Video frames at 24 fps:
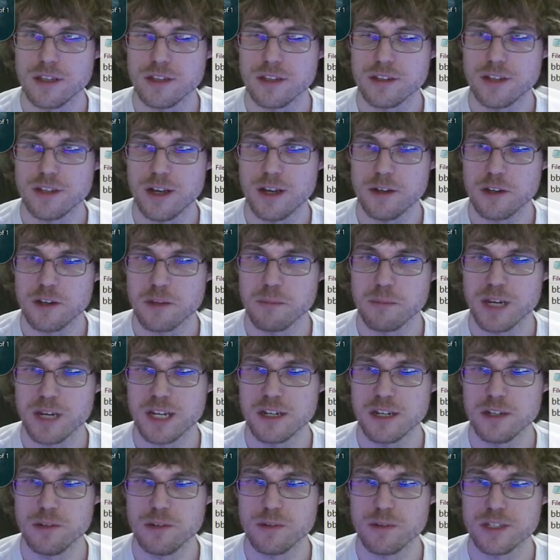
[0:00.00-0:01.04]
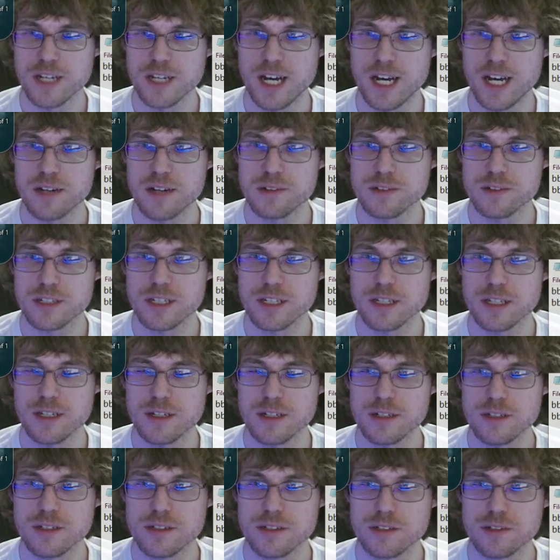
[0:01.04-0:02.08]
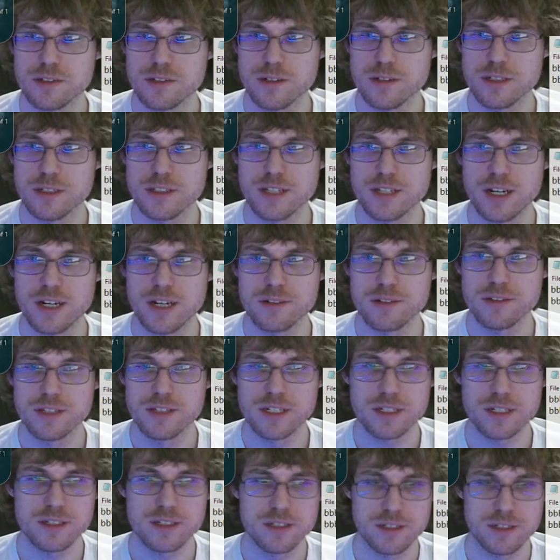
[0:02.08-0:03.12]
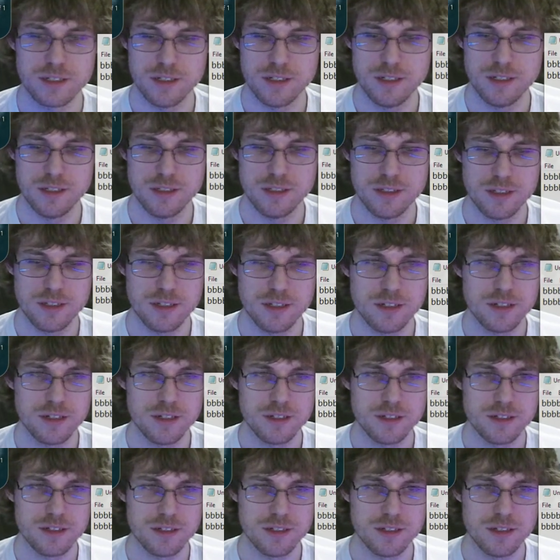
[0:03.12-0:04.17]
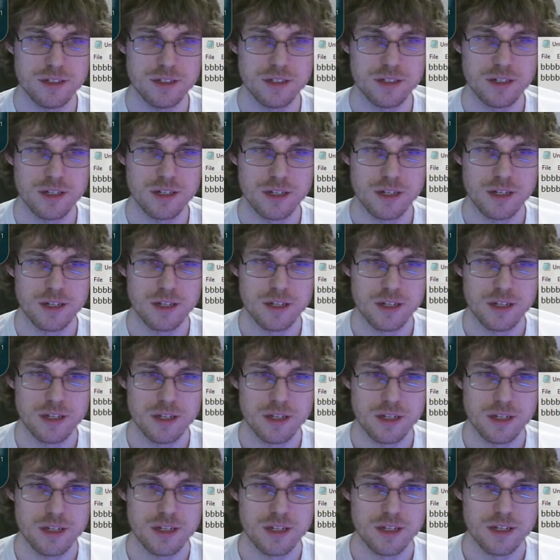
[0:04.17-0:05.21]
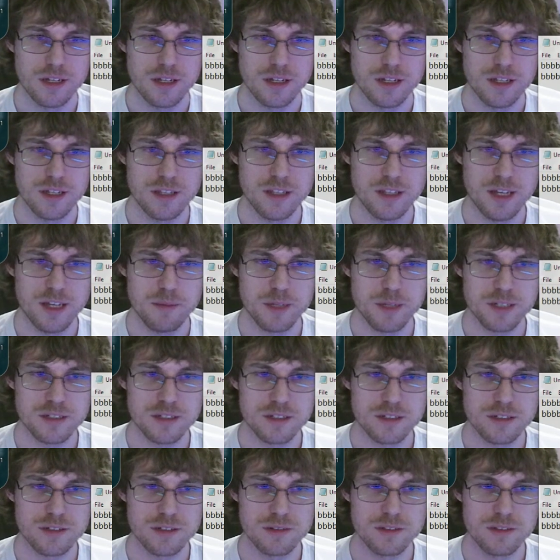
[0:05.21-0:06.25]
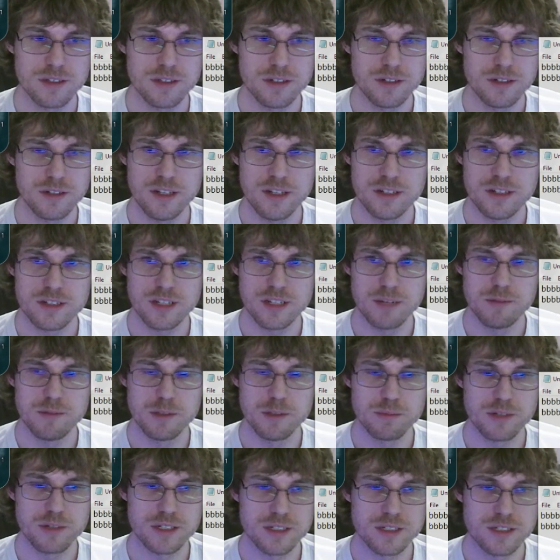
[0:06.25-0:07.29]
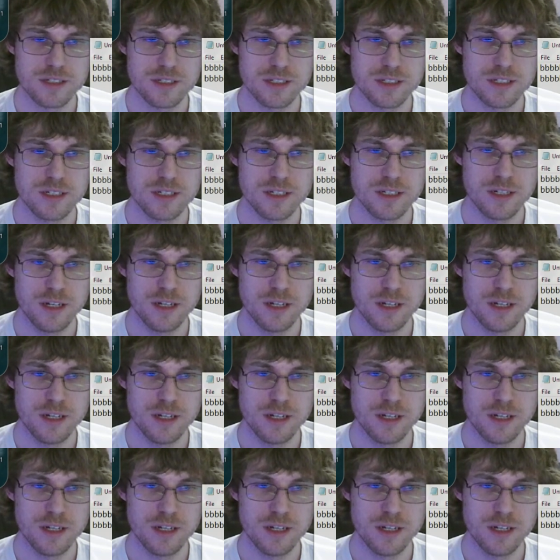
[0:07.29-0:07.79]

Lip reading: you can make it into a toggle key. So I'll hit toggle next and then C, and that makes it so that each time you press C,